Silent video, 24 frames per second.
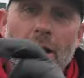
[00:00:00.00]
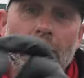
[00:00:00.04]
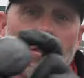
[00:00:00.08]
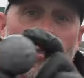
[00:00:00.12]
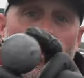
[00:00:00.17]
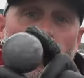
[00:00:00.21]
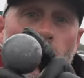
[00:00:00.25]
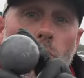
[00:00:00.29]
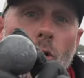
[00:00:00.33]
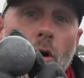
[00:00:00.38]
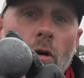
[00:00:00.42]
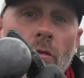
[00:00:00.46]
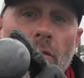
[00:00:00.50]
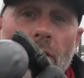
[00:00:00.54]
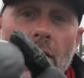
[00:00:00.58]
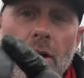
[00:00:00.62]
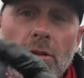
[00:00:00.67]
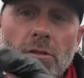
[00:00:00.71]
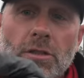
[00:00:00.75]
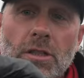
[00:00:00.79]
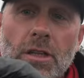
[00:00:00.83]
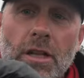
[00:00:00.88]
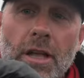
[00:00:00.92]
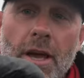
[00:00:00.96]
has a 12
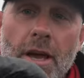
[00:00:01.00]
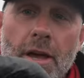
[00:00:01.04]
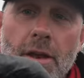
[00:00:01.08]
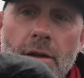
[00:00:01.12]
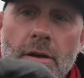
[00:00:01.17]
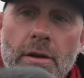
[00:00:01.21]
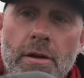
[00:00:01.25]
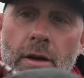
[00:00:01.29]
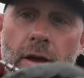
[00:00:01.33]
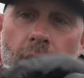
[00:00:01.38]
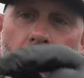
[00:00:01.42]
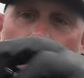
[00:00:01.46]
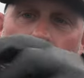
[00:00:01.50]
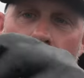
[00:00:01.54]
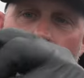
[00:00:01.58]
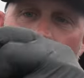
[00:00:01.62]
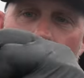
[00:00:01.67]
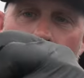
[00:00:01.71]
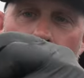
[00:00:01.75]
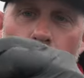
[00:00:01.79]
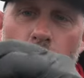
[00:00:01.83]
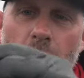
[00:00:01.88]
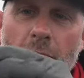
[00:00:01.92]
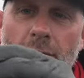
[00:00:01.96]
ounce lead,
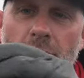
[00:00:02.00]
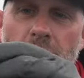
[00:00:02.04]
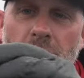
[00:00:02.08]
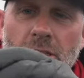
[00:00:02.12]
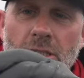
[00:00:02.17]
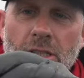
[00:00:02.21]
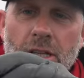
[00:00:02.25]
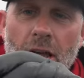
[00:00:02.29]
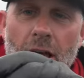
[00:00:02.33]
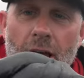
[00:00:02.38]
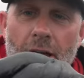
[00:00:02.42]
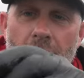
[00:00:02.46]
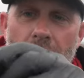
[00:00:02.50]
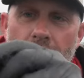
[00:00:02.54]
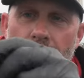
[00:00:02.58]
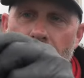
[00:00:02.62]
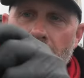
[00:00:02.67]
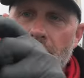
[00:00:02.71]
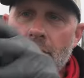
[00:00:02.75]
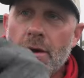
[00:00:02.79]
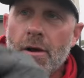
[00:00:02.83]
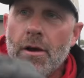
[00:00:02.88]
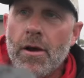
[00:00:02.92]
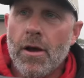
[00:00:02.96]
and then we have a slider.
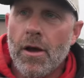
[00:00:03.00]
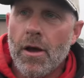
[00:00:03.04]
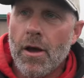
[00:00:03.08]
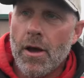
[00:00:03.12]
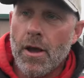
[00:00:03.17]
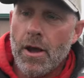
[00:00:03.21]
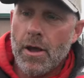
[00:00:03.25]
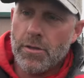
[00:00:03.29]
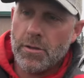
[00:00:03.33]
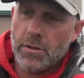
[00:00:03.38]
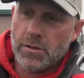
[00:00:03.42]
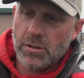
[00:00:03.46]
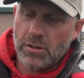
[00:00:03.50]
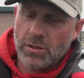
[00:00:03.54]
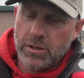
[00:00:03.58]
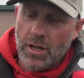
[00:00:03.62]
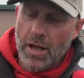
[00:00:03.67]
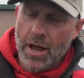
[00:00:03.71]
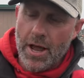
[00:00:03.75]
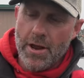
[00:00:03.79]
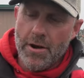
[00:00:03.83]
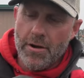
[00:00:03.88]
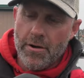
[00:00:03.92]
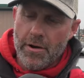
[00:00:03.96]
And the
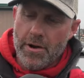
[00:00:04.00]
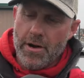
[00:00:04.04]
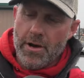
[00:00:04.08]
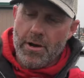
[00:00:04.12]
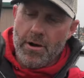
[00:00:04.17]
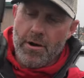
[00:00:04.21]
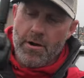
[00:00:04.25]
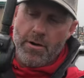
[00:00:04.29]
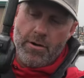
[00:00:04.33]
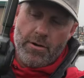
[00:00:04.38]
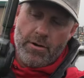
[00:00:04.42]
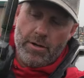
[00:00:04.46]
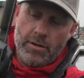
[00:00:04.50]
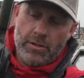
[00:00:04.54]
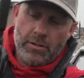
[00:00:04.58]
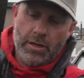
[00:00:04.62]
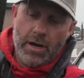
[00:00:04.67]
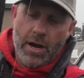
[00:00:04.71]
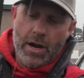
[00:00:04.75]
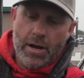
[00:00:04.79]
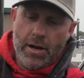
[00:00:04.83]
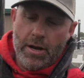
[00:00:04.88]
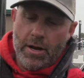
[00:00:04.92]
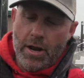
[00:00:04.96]
slider here is
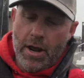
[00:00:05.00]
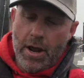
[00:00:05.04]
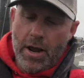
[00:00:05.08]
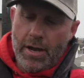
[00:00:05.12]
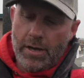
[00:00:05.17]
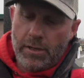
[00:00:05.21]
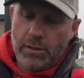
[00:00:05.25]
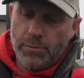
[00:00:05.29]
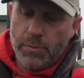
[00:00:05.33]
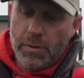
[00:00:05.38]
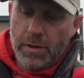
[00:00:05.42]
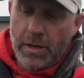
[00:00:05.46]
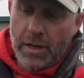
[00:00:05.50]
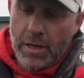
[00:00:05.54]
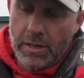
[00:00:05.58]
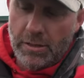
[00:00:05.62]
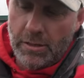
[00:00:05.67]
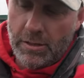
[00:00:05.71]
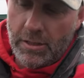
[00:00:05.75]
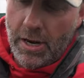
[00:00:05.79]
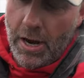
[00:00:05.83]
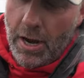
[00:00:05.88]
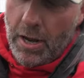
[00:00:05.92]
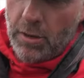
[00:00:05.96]
kind of nice
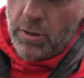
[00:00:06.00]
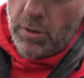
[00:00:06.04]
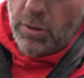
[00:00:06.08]
because it's got a